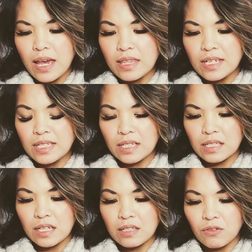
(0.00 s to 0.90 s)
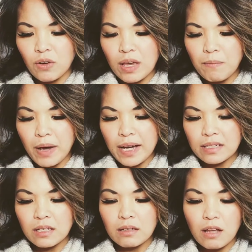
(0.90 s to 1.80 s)
and this successful
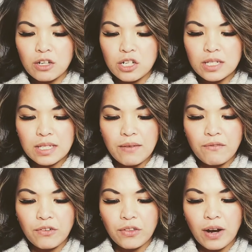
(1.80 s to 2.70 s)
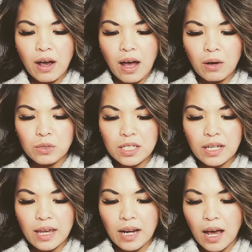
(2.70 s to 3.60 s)
impact launches them further out
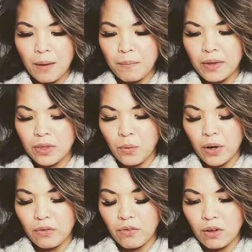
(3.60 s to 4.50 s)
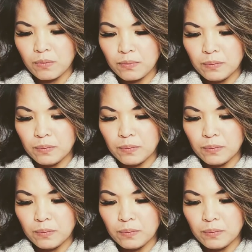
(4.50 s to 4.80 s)
and up the waterfall.